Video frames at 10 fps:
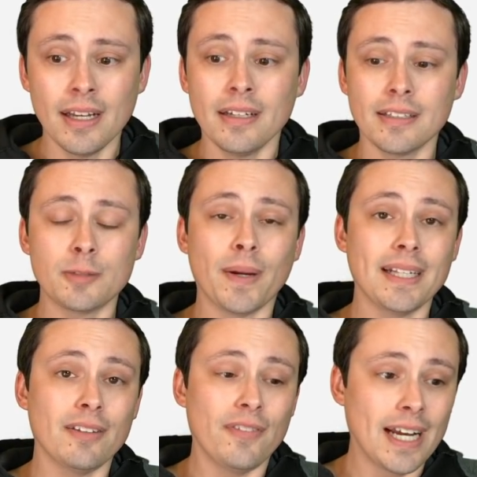
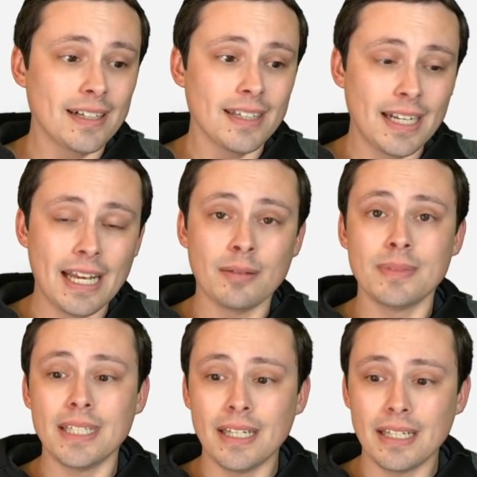despite the fact that
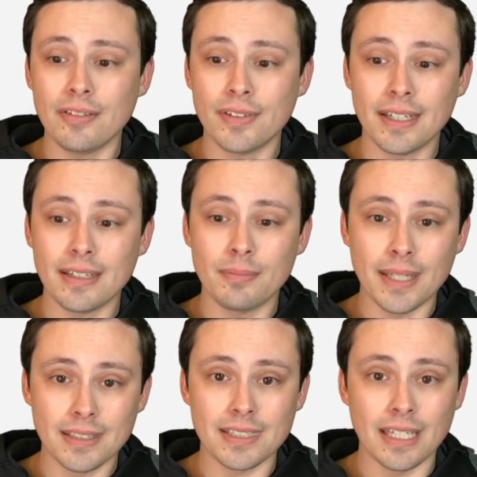AMD even
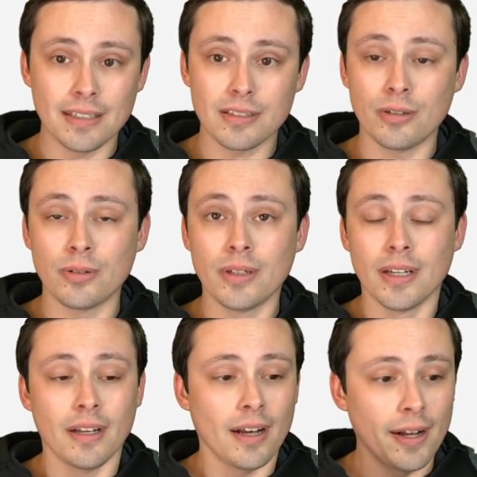admits in its own
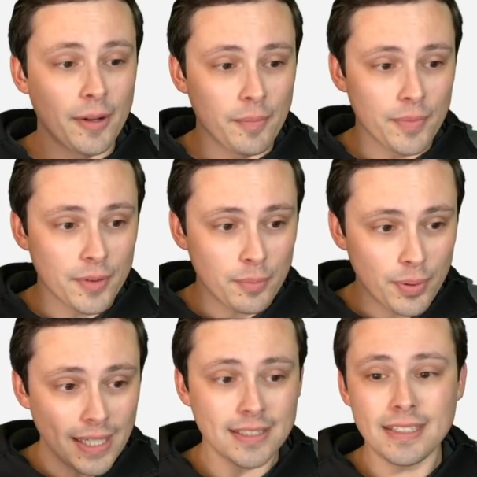um,
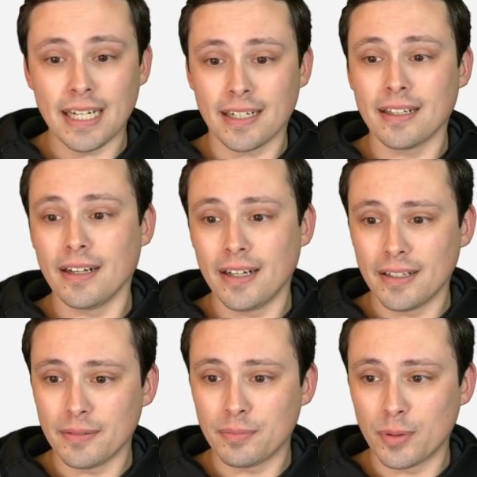press deck,
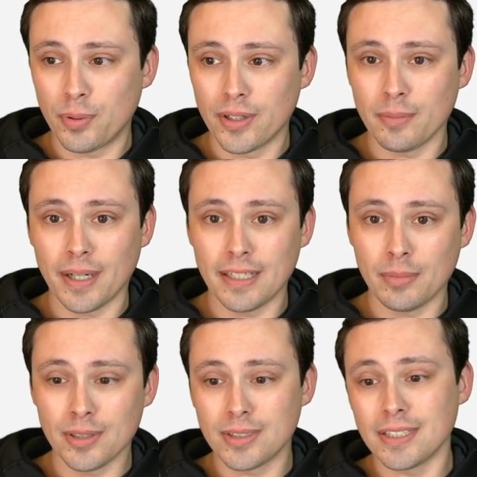uh, reported by
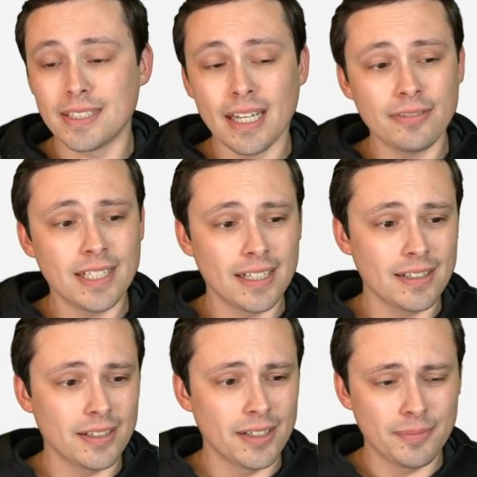WCCF Tech
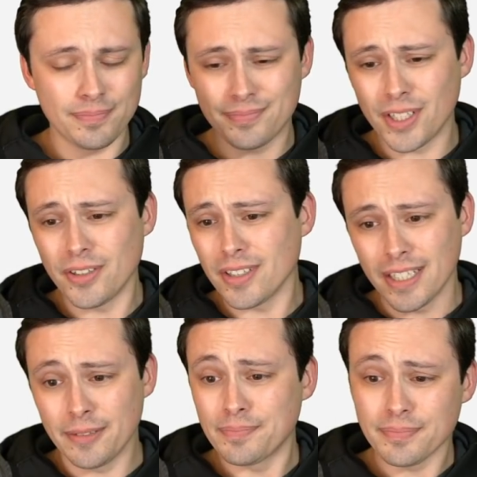uh,
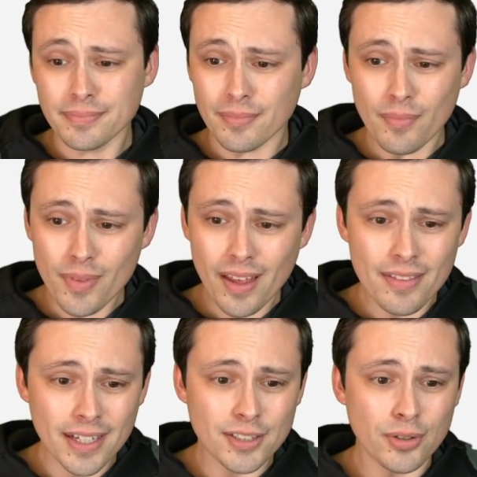early,
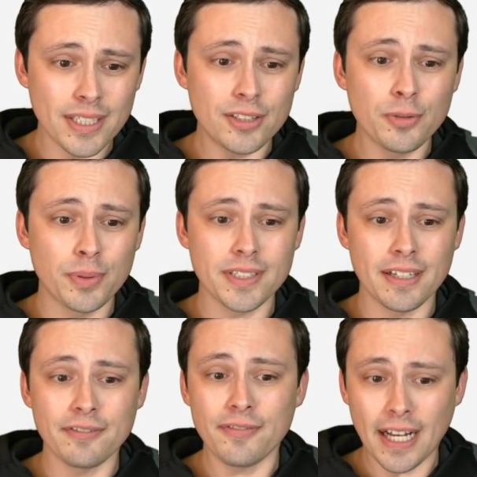that it's only
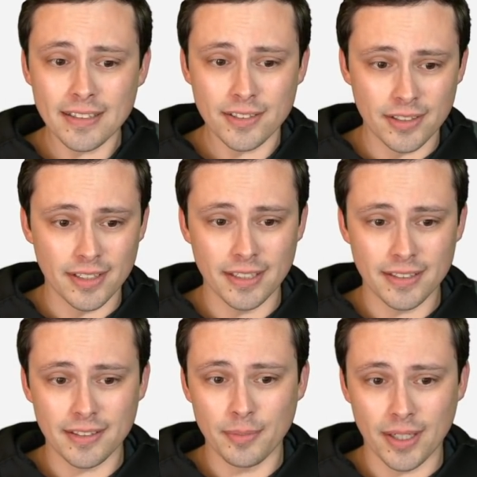2% faster than
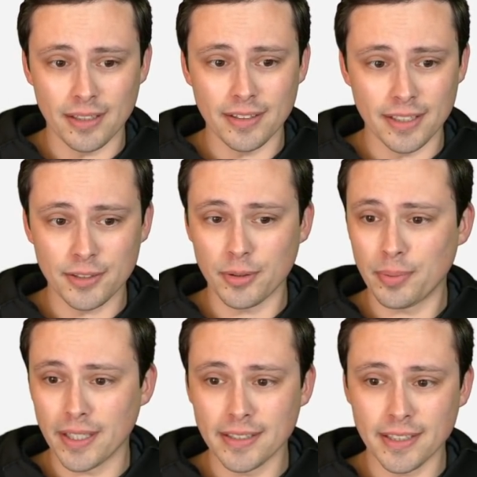it, the model that it's
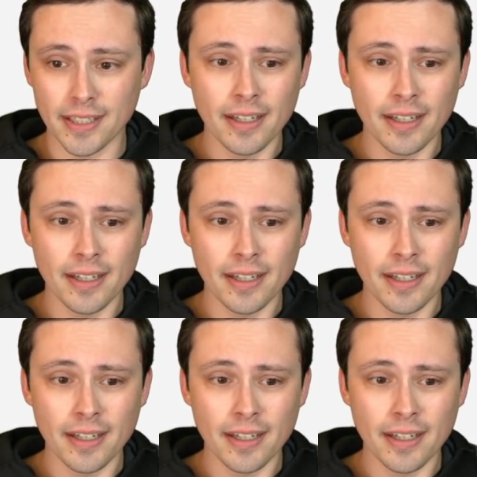replacing.